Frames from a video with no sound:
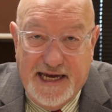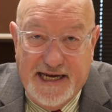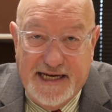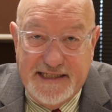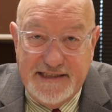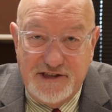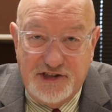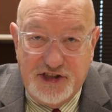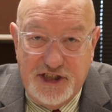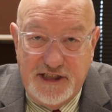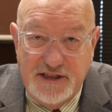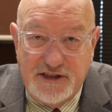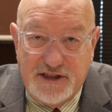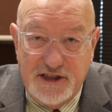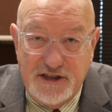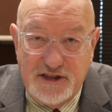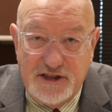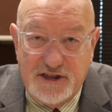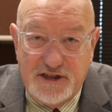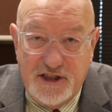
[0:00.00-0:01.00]
And
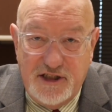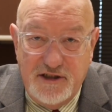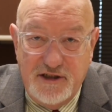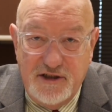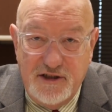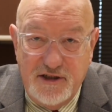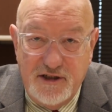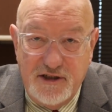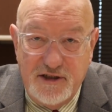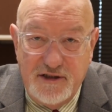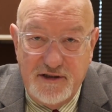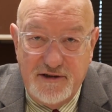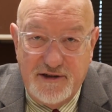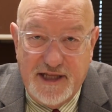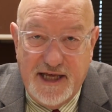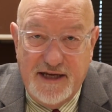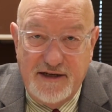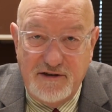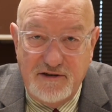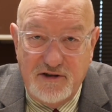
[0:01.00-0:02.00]
Jesus
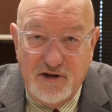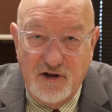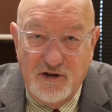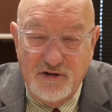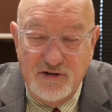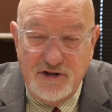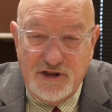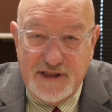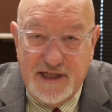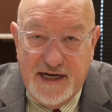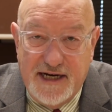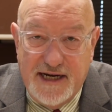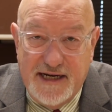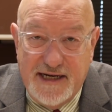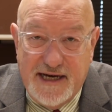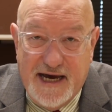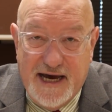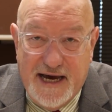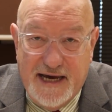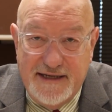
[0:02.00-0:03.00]
then goes on,
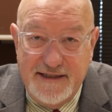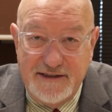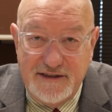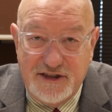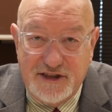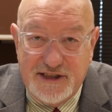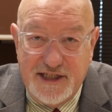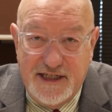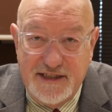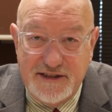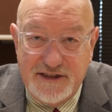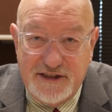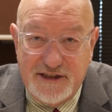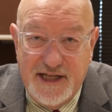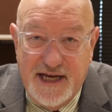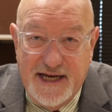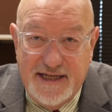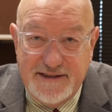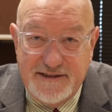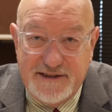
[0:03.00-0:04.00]
on and says
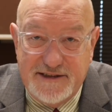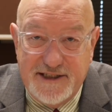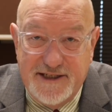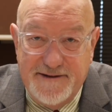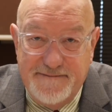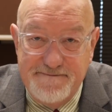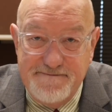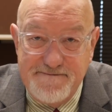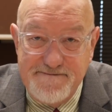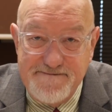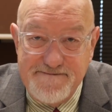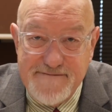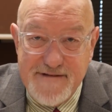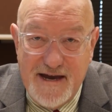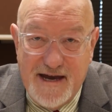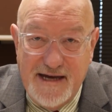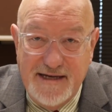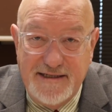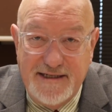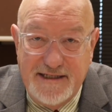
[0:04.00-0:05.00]
that um,
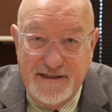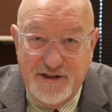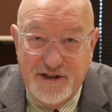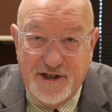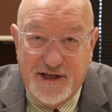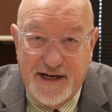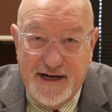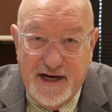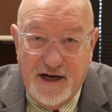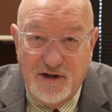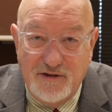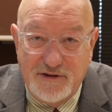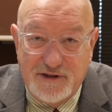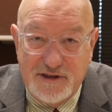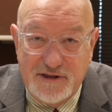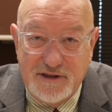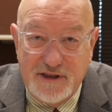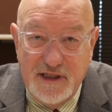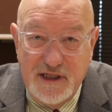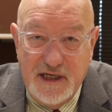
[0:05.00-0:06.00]
I need to get
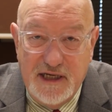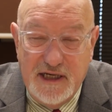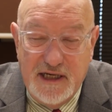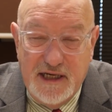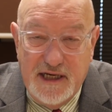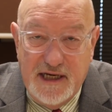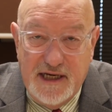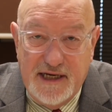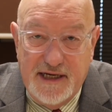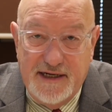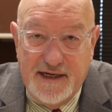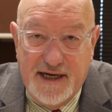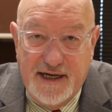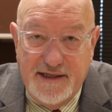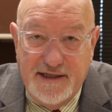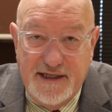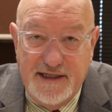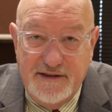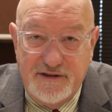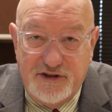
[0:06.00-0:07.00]
out and I
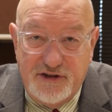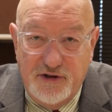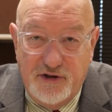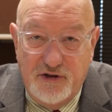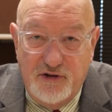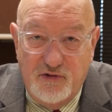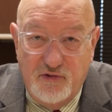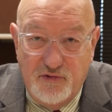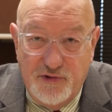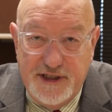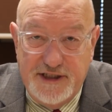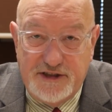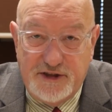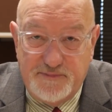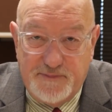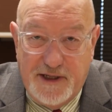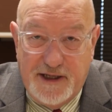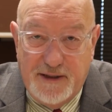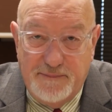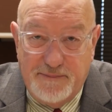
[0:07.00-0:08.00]
need to
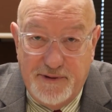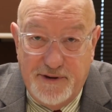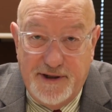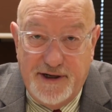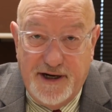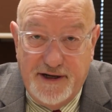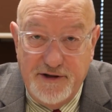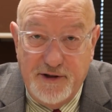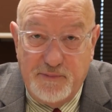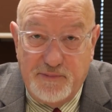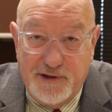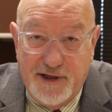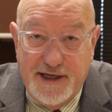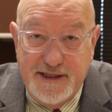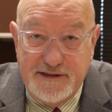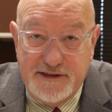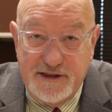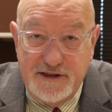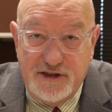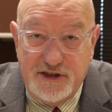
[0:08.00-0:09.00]
reach people in other
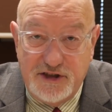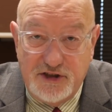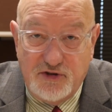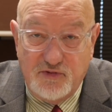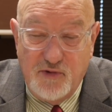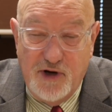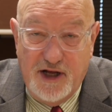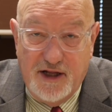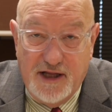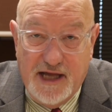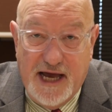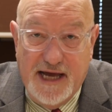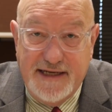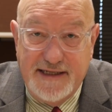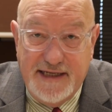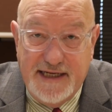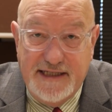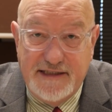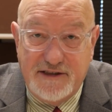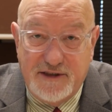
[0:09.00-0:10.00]
places as well. I
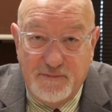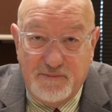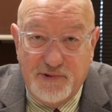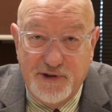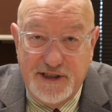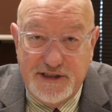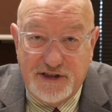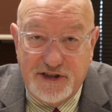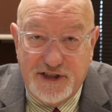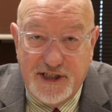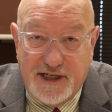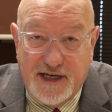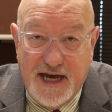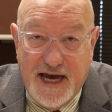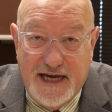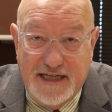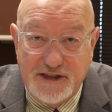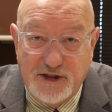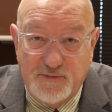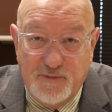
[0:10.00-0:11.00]
need to preach the
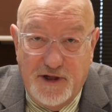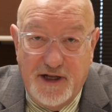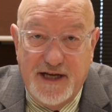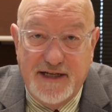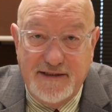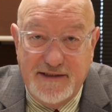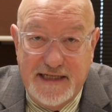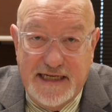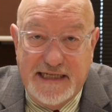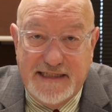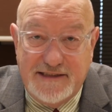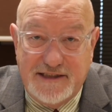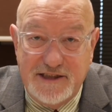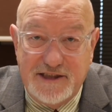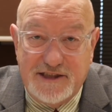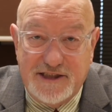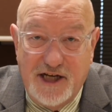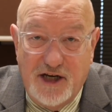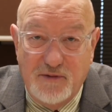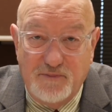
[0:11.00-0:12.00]
gospel. I need to
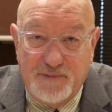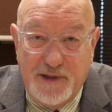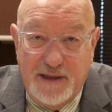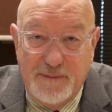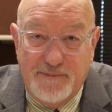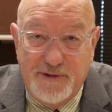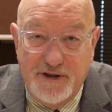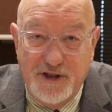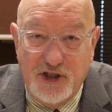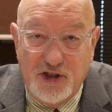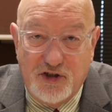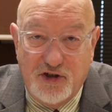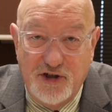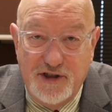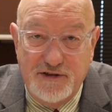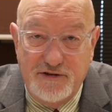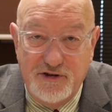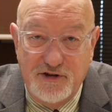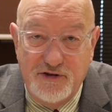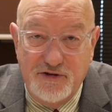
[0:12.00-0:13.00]
tell people the
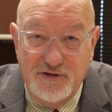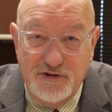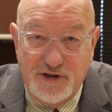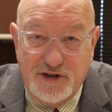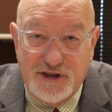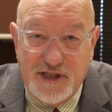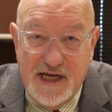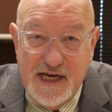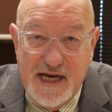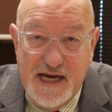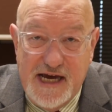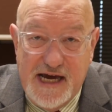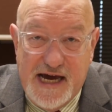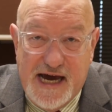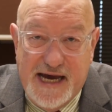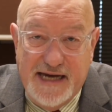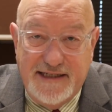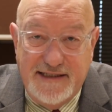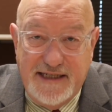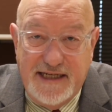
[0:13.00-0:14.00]
good news.
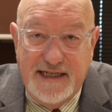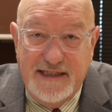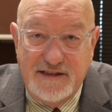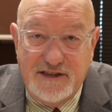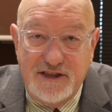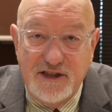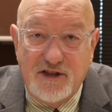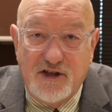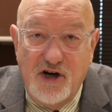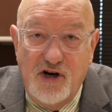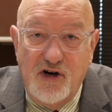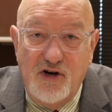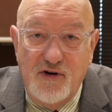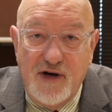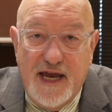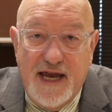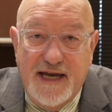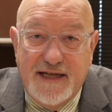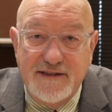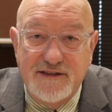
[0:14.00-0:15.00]
I need to go
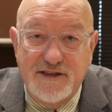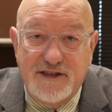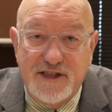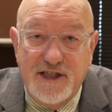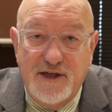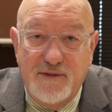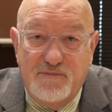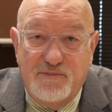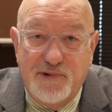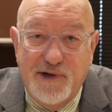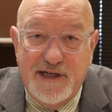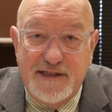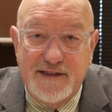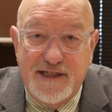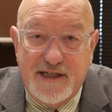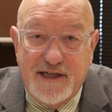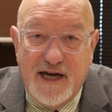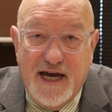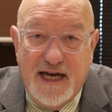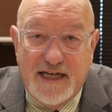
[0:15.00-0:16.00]
and uh, bring
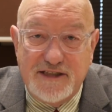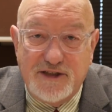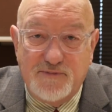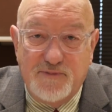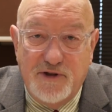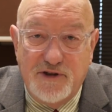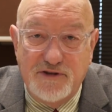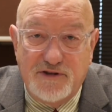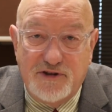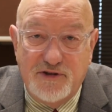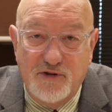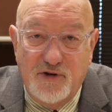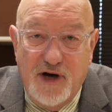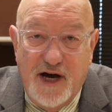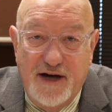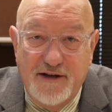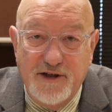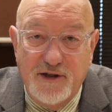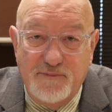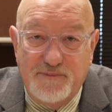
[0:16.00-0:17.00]
the gospel to
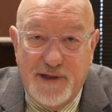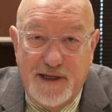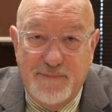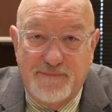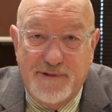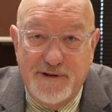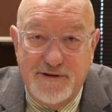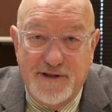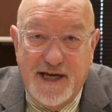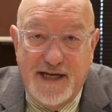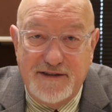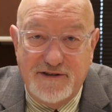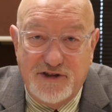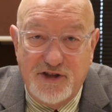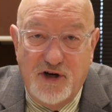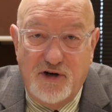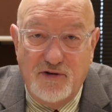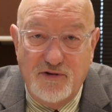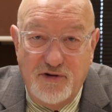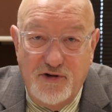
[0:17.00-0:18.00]
other people that
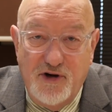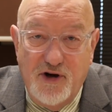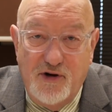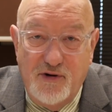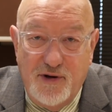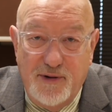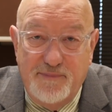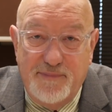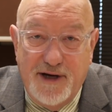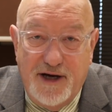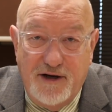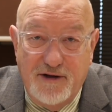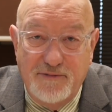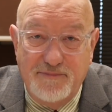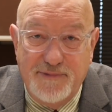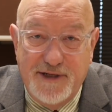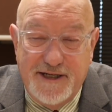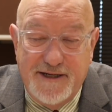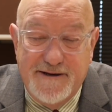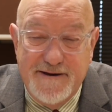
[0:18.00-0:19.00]
don't know
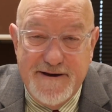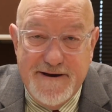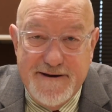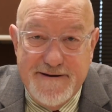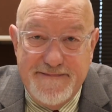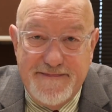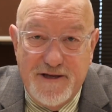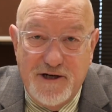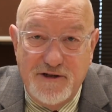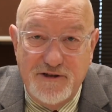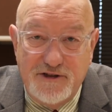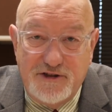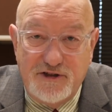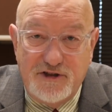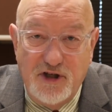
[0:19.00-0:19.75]
about me. There's